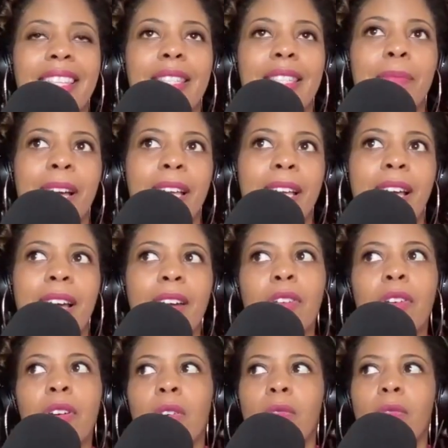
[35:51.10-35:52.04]
I
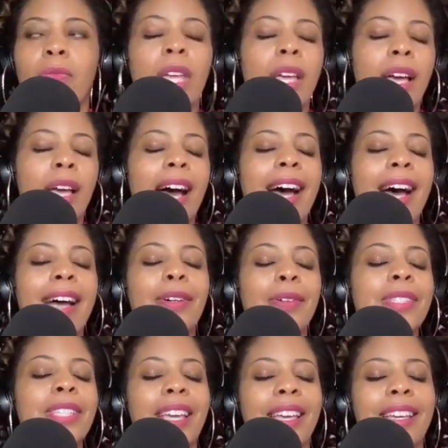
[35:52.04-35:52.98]
don't know, I
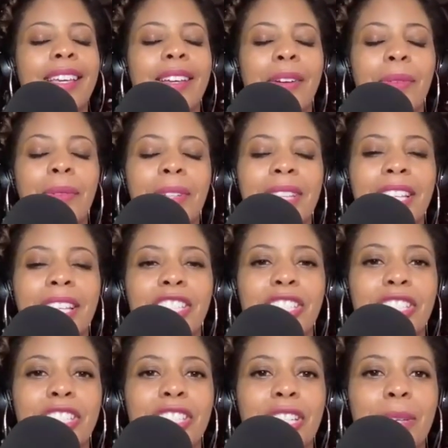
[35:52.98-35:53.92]
don't take
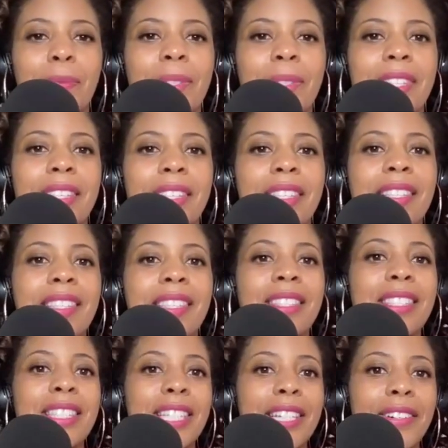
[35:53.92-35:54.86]
relationships
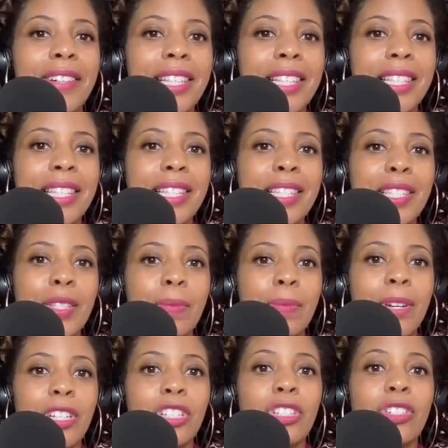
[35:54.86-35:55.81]
seriously
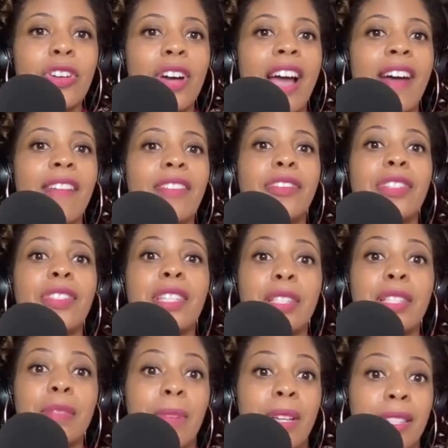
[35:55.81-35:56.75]
too much till after
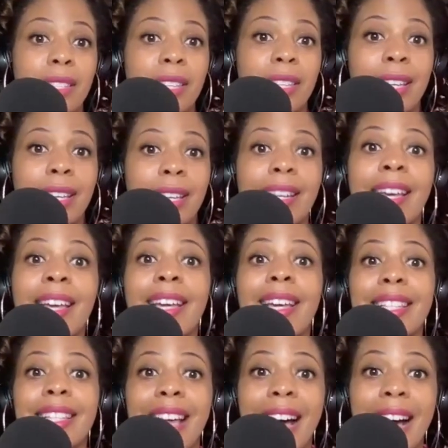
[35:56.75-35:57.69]
6 months in,
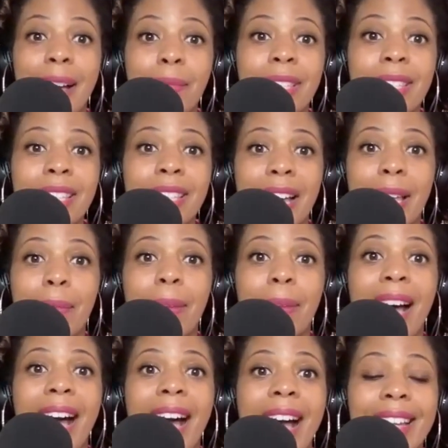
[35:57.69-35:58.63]
because I'm the
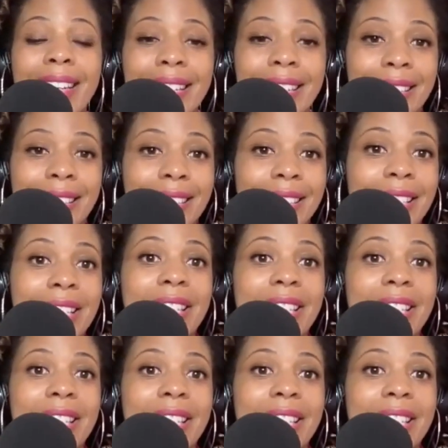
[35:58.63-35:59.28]
type, I need to see